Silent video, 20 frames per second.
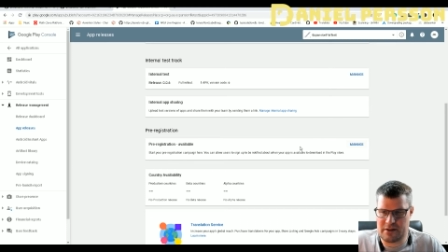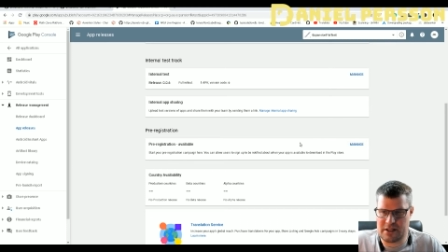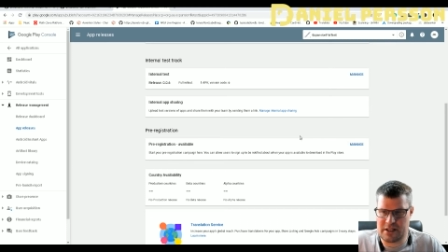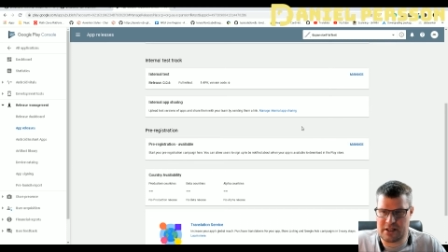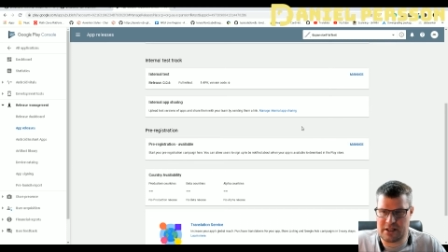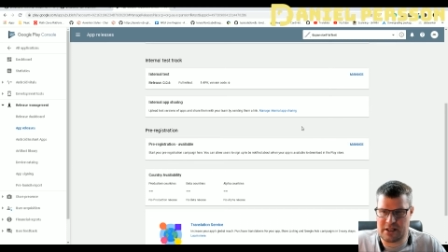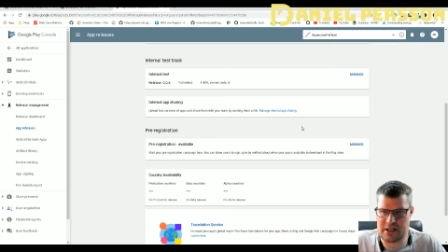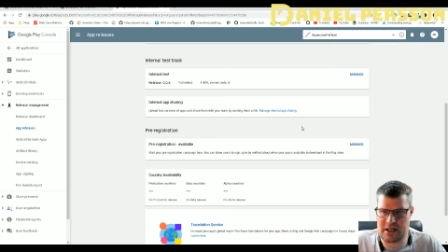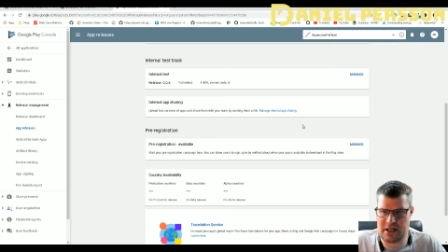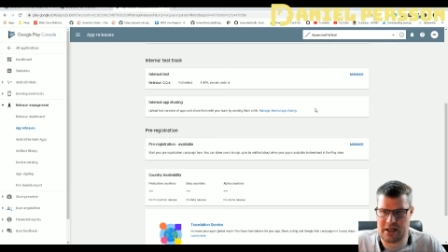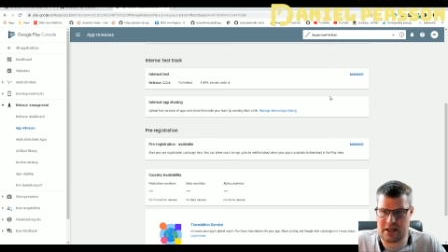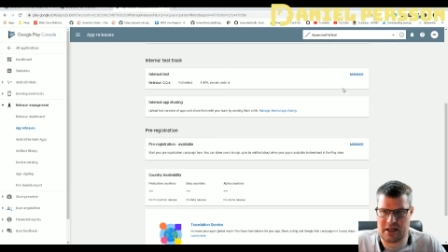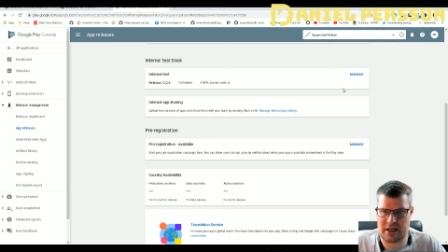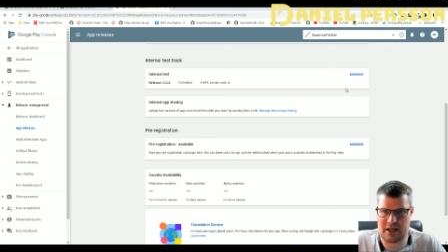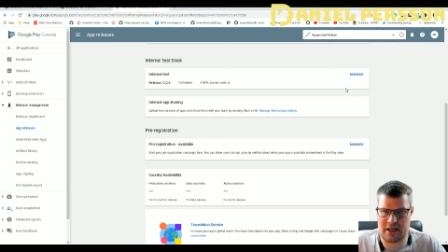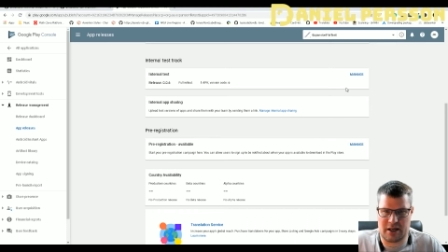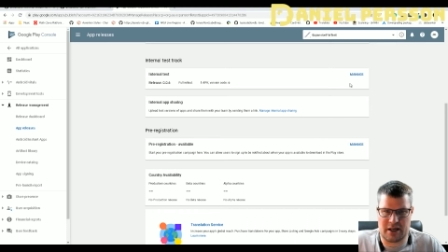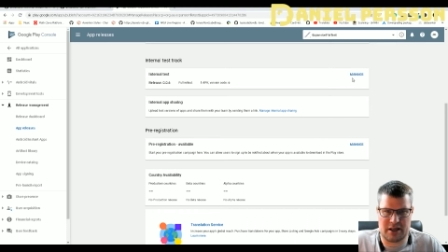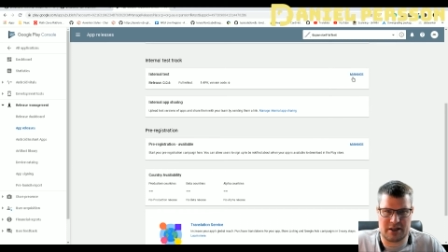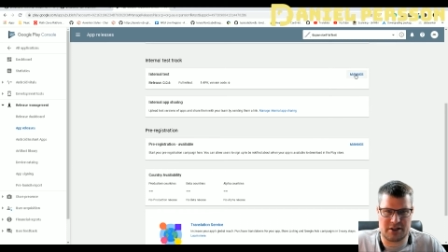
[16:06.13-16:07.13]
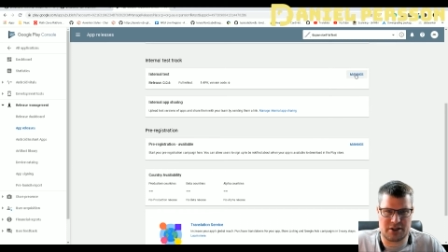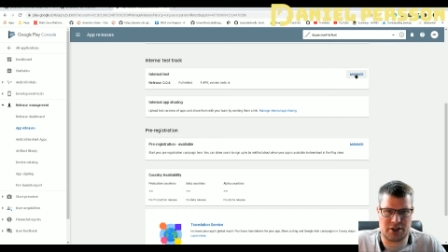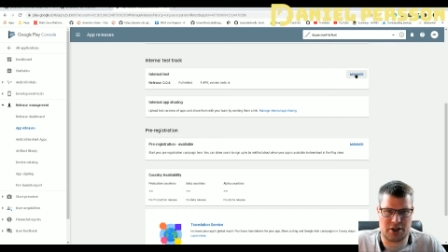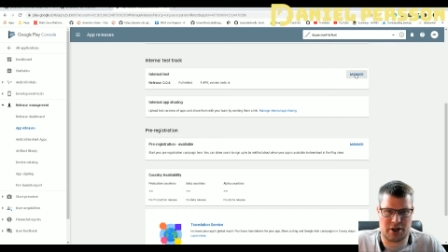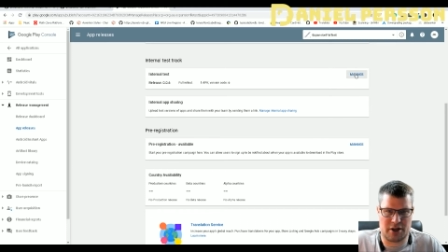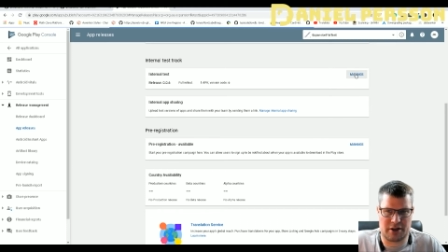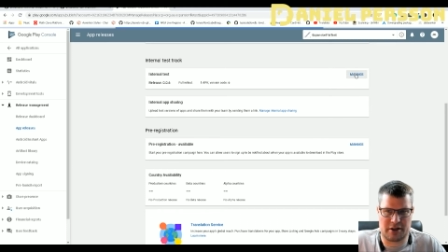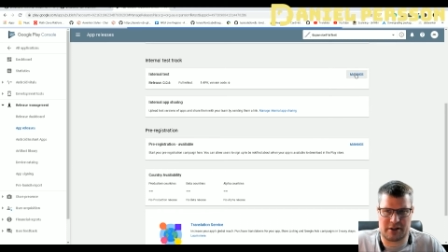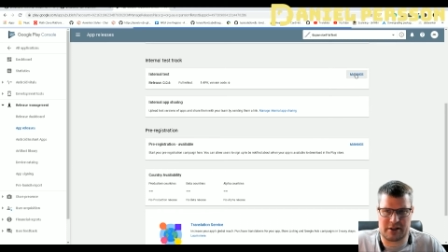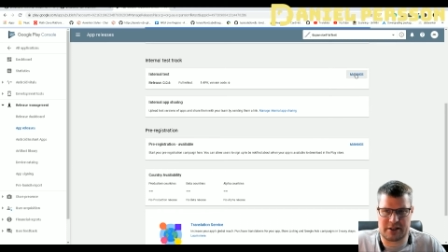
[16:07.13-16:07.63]
see
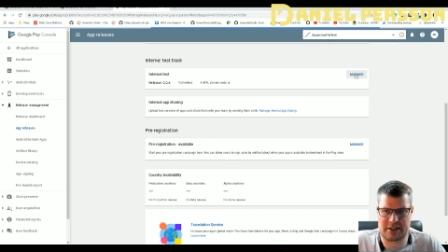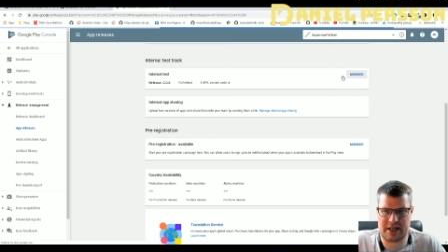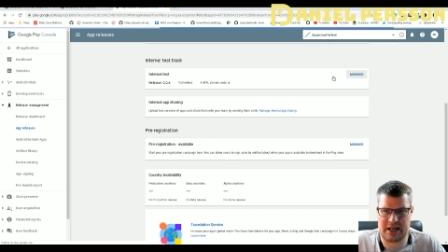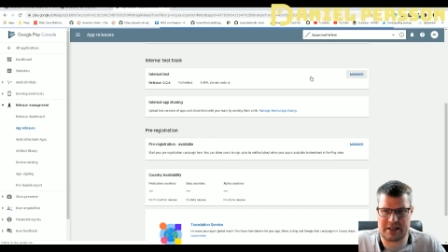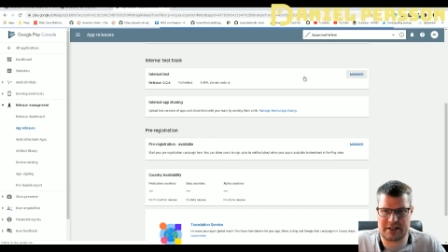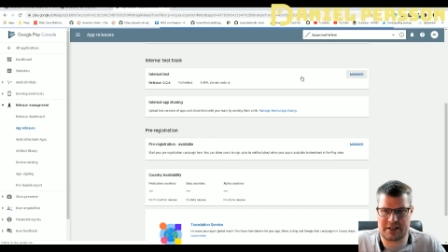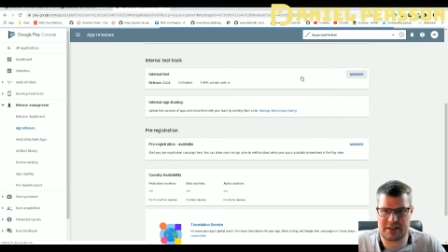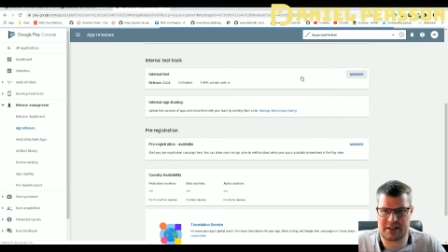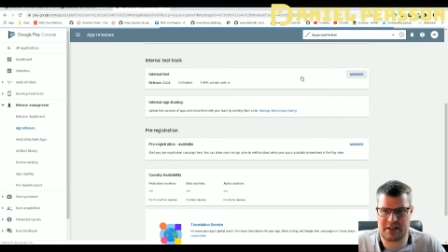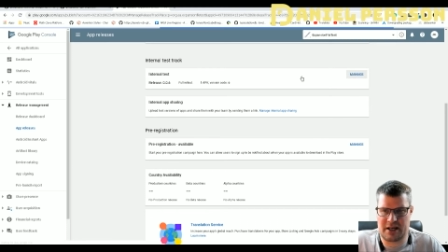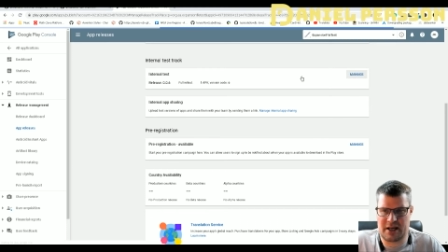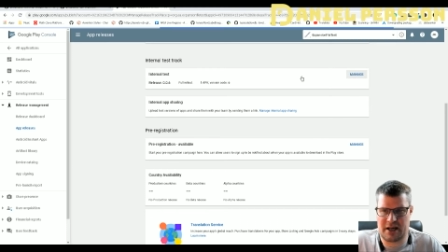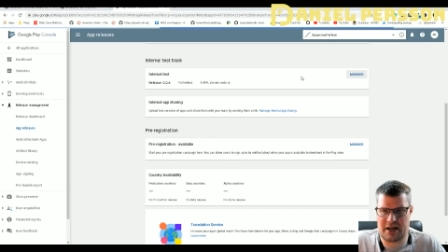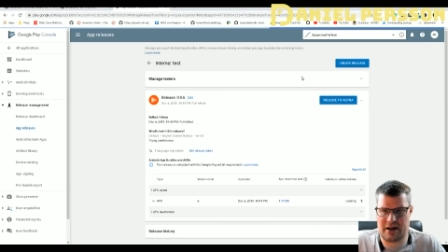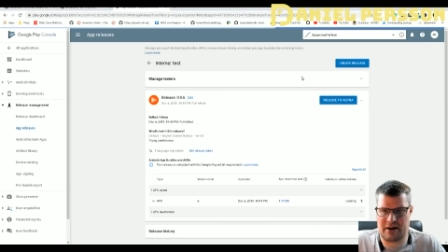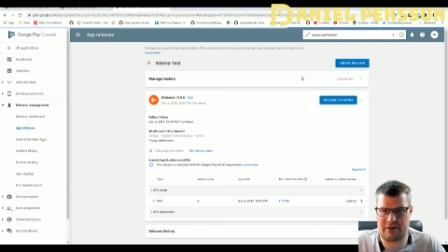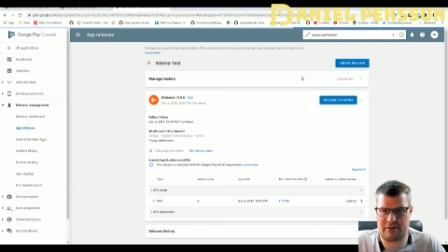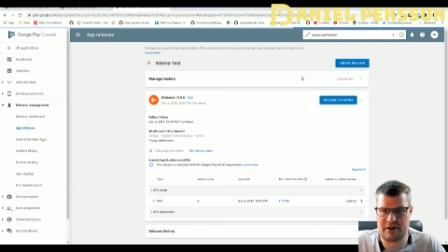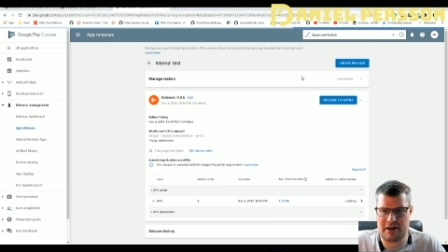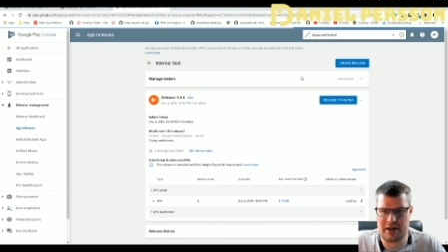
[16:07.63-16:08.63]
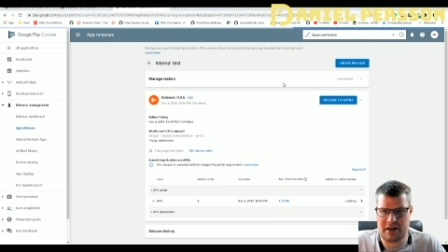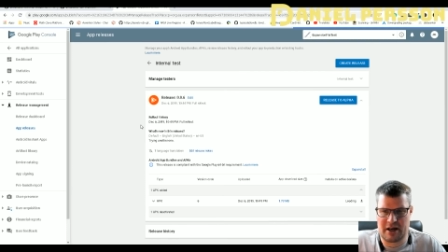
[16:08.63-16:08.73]
internal test here.